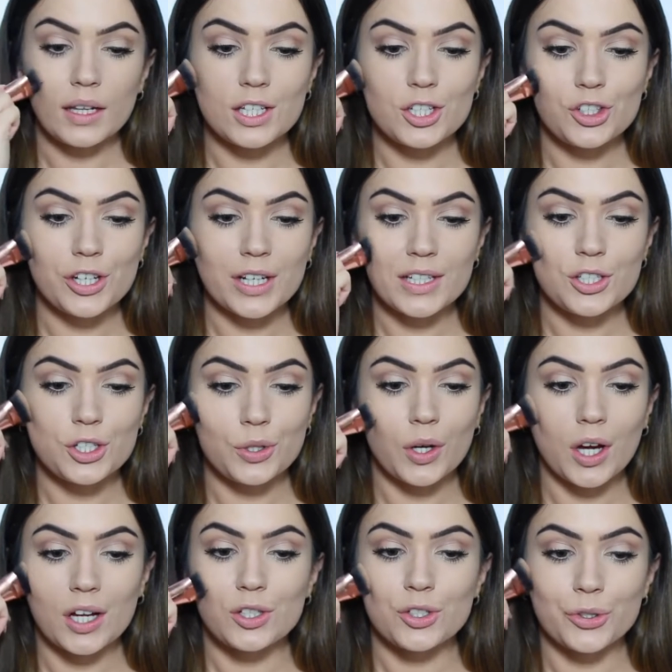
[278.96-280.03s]
And the trick to
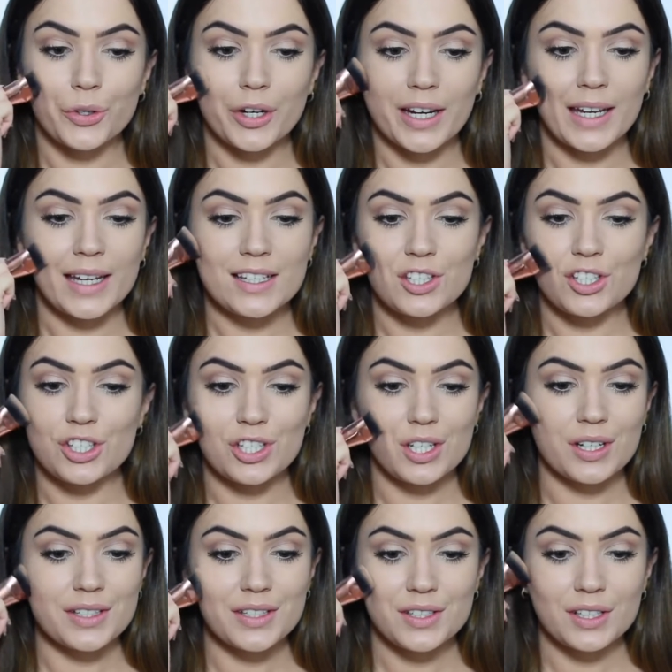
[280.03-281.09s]
contouring is
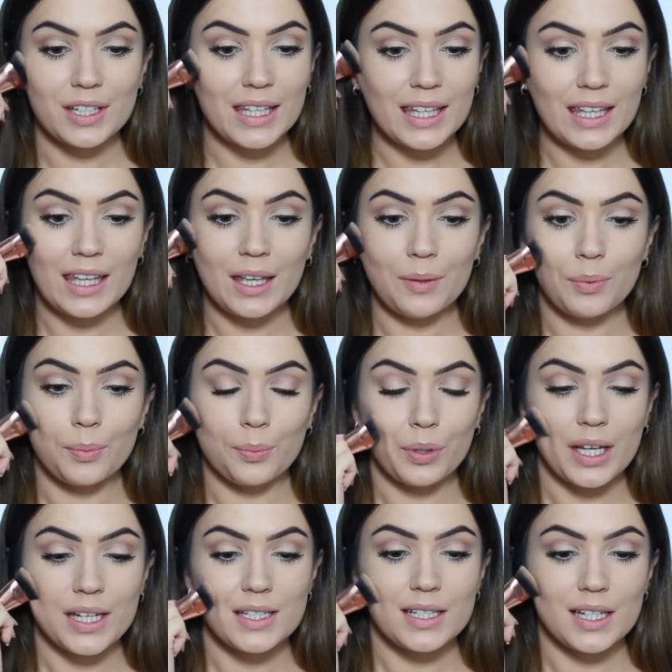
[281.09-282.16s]
just to keep
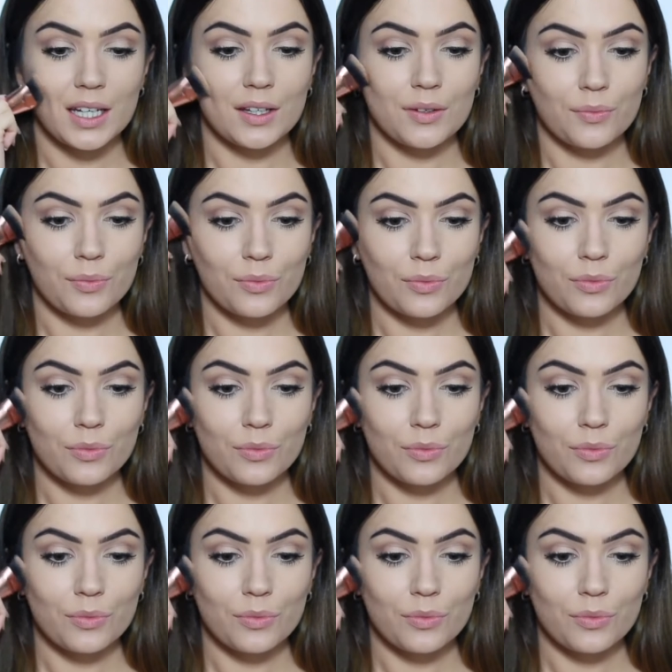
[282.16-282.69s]
blending.